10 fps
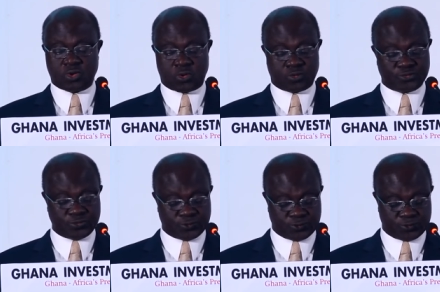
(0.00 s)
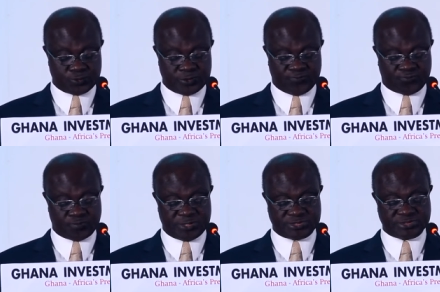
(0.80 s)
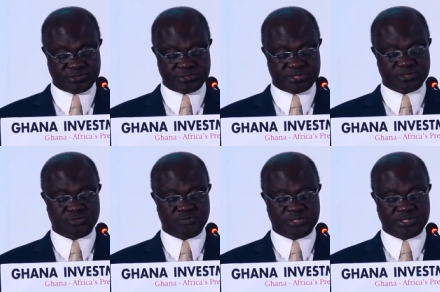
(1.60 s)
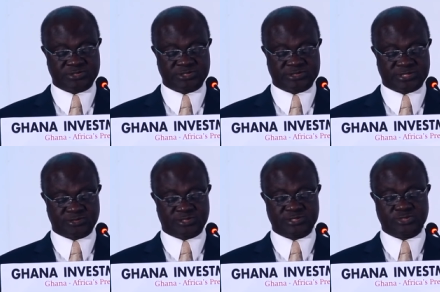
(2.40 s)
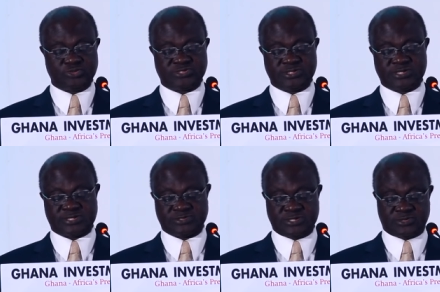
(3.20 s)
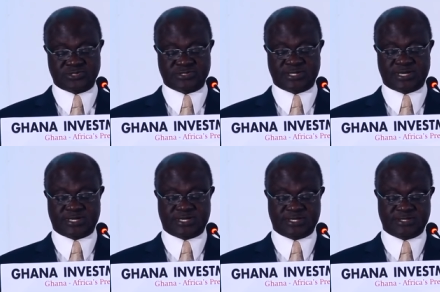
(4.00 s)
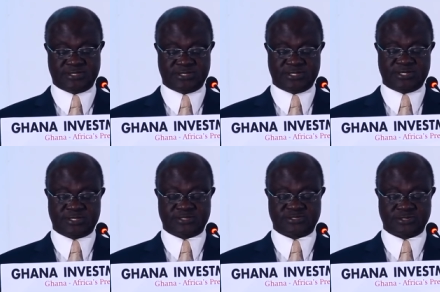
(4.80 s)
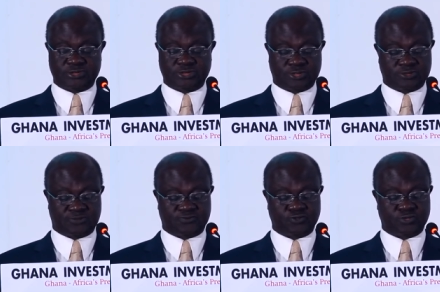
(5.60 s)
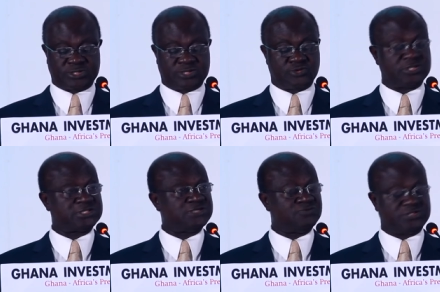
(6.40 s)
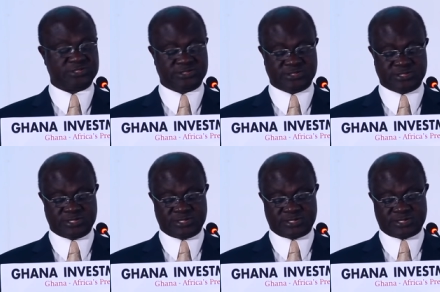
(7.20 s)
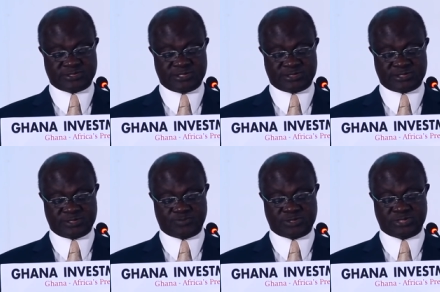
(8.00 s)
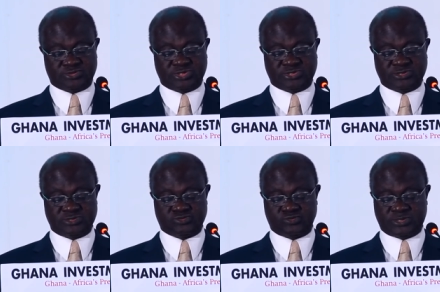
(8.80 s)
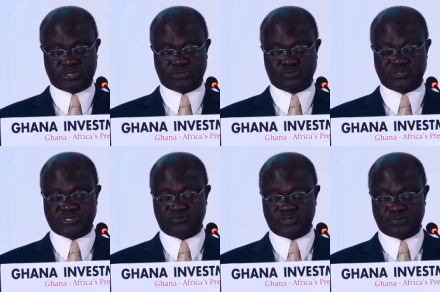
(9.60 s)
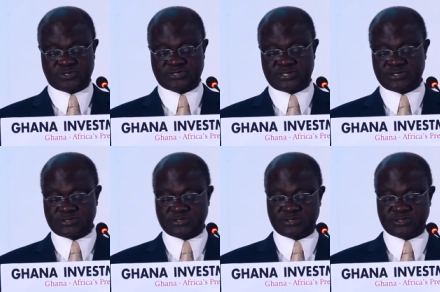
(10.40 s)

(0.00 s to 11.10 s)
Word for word: Although information and communication technology usage has increased in Ghana, it is still short of total connectivity as internet penetration is rated to be 70%